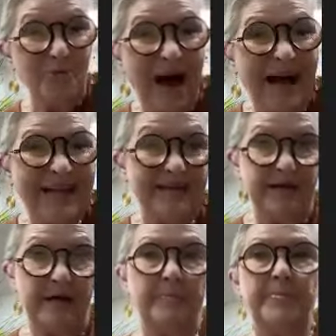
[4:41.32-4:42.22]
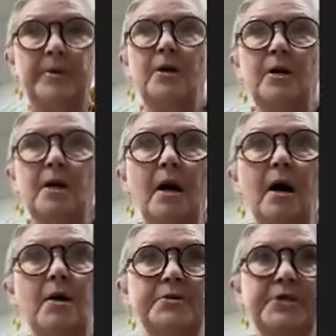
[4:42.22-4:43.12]
dry it up
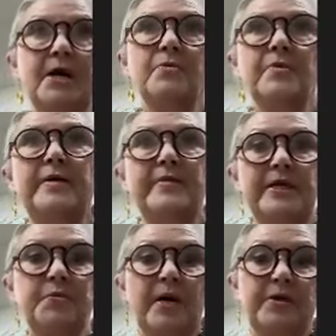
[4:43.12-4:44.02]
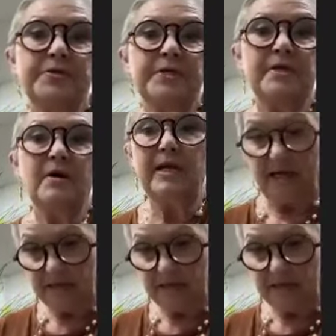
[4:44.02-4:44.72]
also. And that's why I use it on